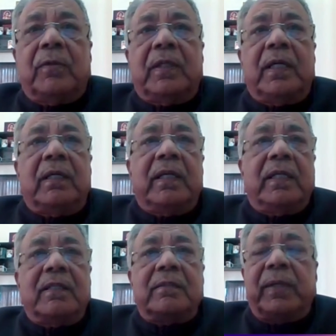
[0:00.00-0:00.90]
that
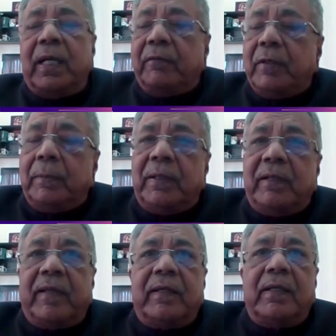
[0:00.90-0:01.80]
it is made available in
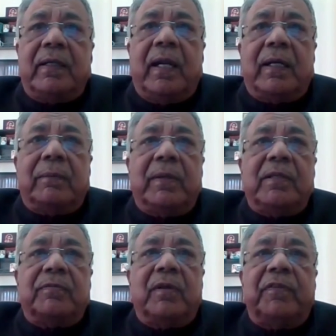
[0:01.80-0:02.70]
a central
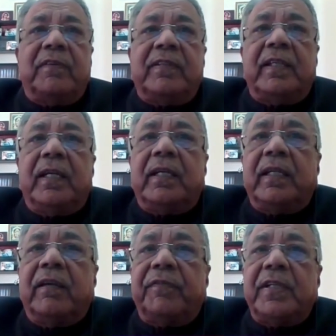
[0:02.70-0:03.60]
database for
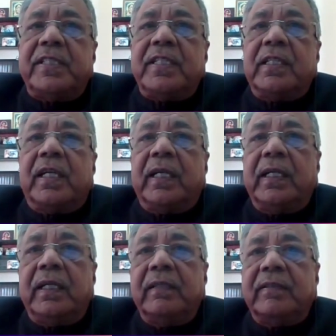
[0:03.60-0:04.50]
facilitating efficient
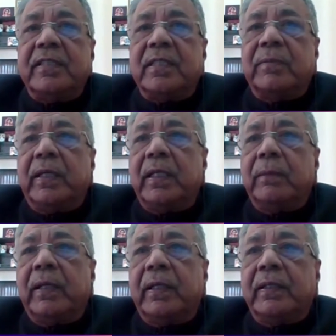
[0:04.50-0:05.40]
credit decision making
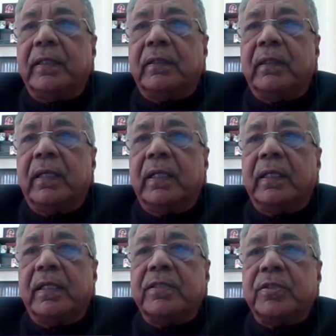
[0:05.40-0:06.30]
by
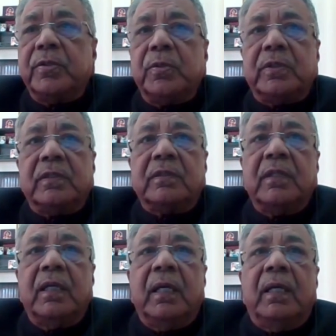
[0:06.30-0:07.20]
credit institutions.
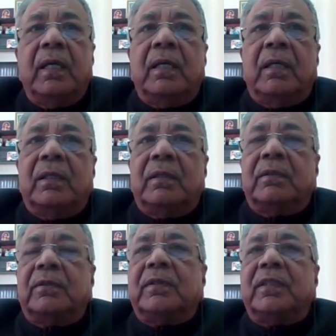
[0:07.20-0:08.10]

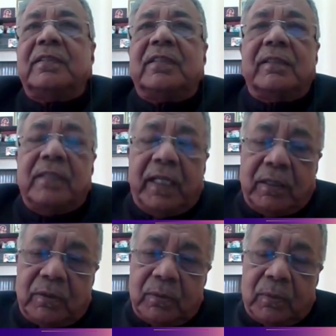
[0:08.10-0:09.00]
So this has
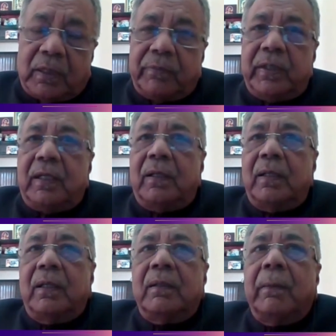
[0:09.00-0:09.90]
led to what we
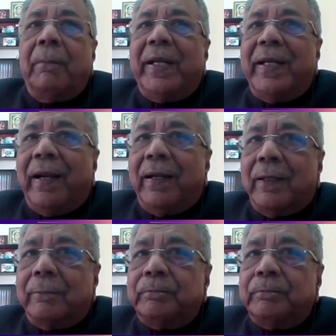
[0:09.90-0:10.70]
call big data.